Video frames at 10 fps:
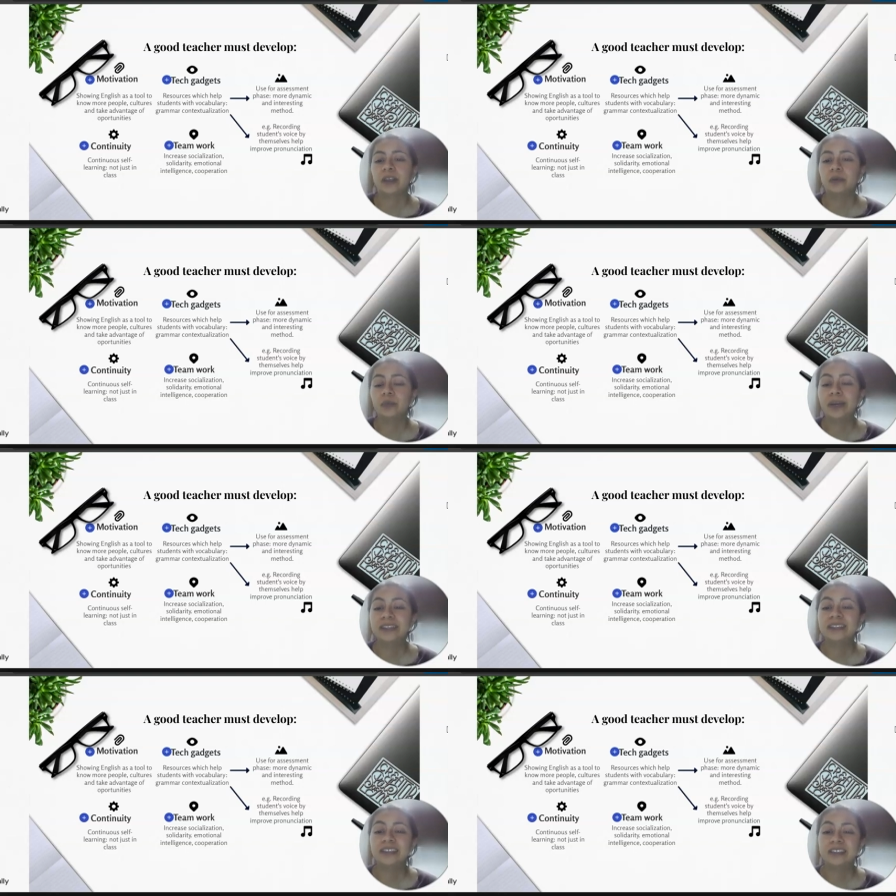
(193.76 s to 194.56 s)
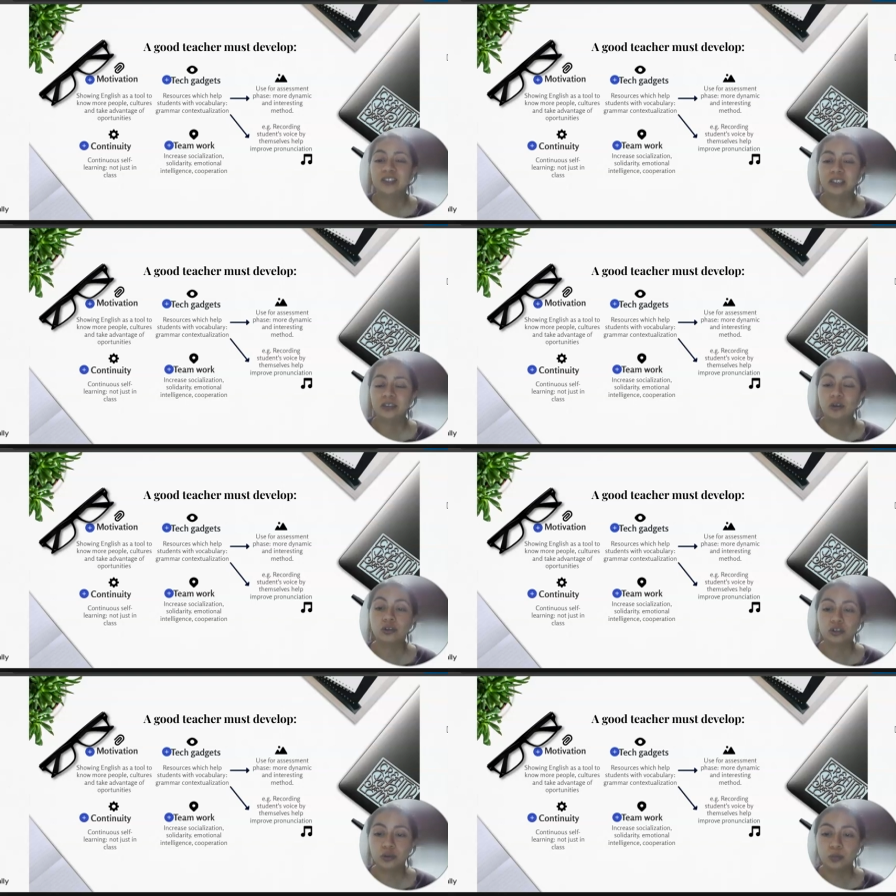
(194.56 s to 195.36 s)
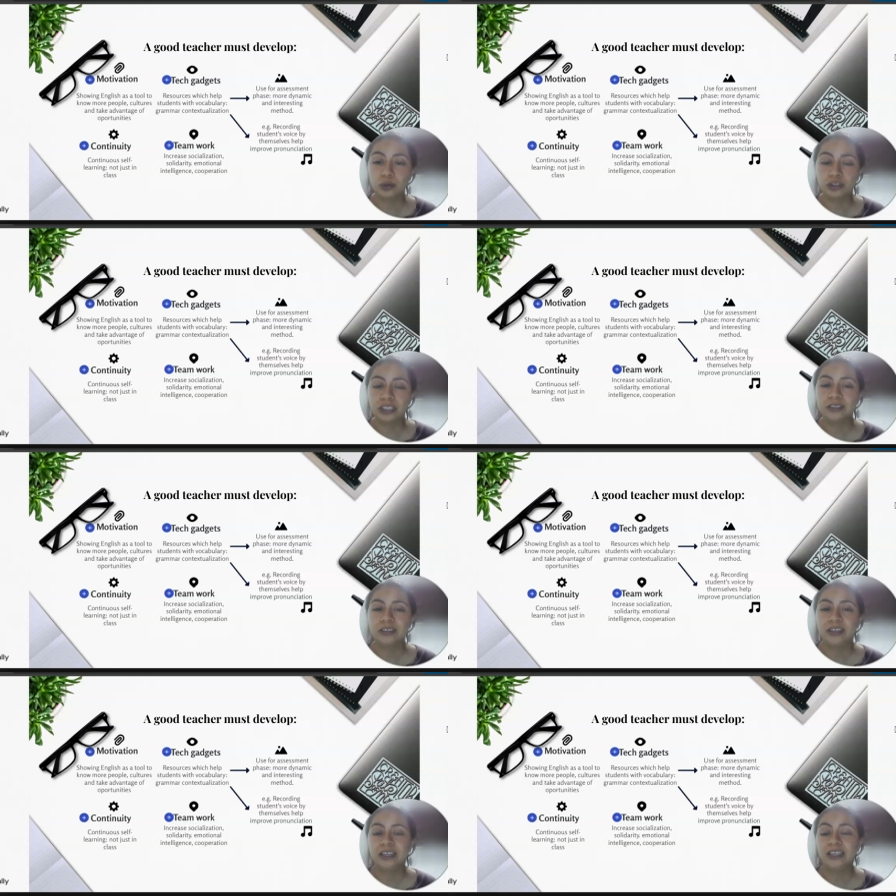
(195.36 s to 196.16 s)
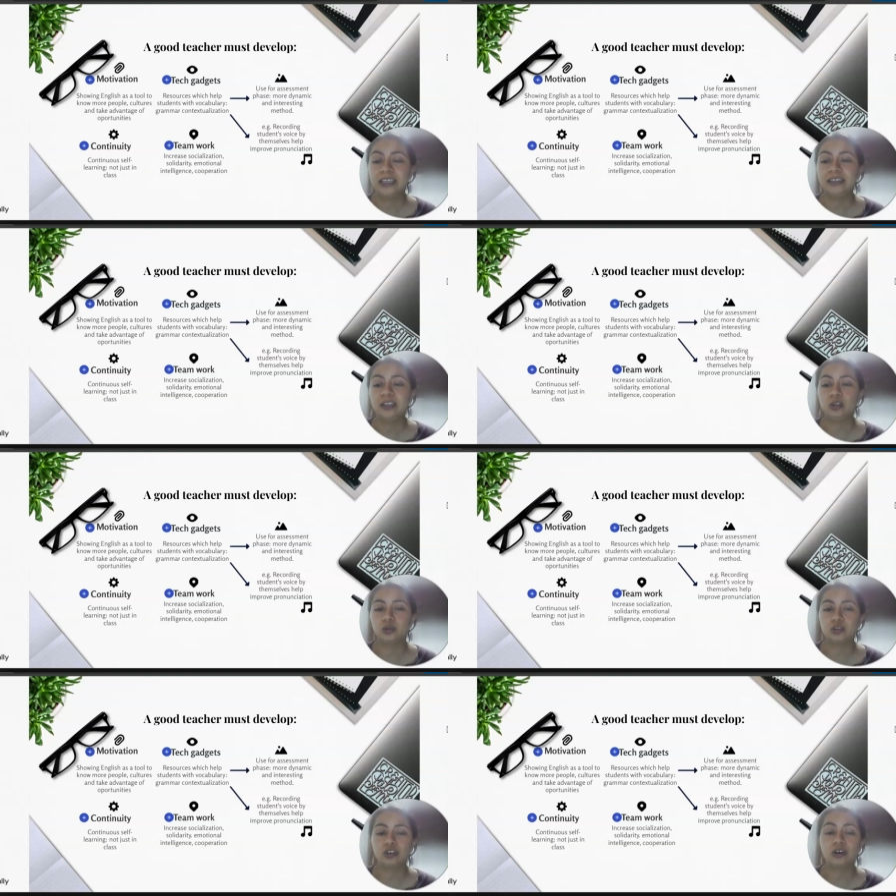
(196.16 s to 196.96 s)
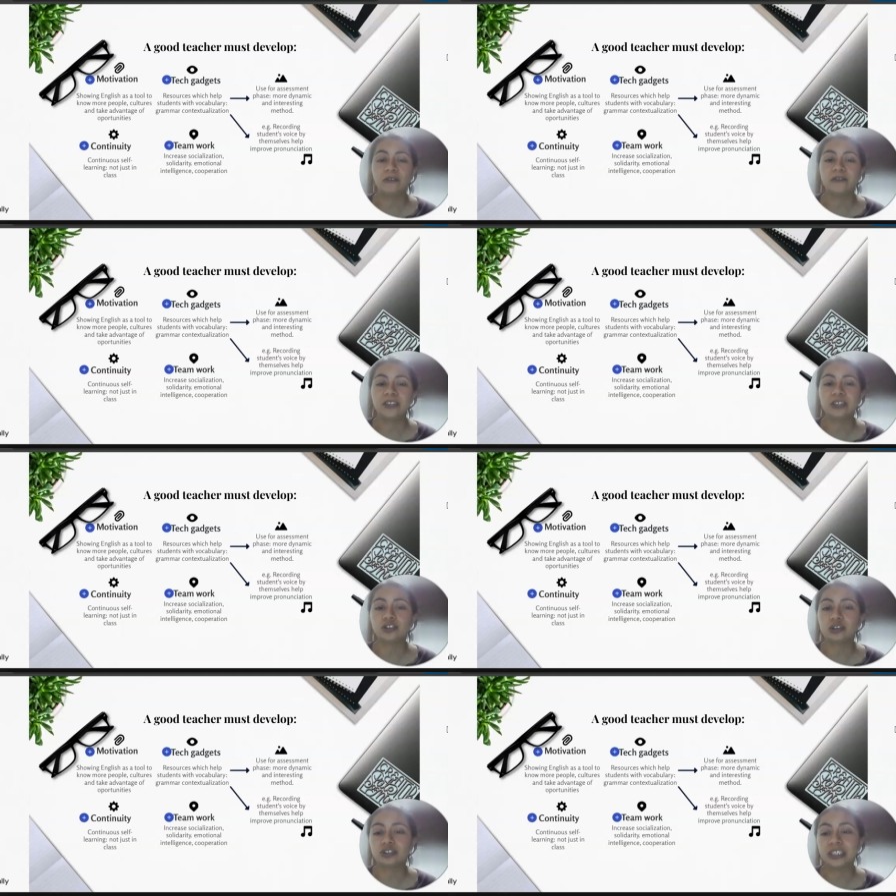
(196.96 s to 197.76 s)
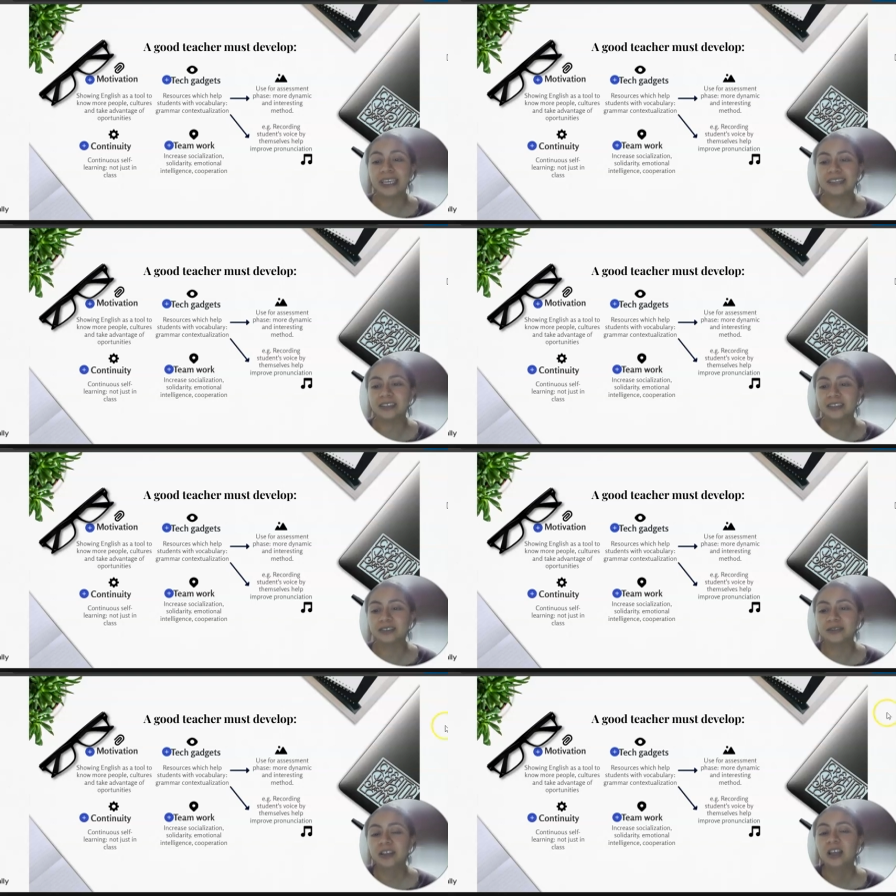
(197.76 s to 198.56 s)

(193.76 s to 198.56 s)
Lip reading: But it's also important the use of technology gadgets,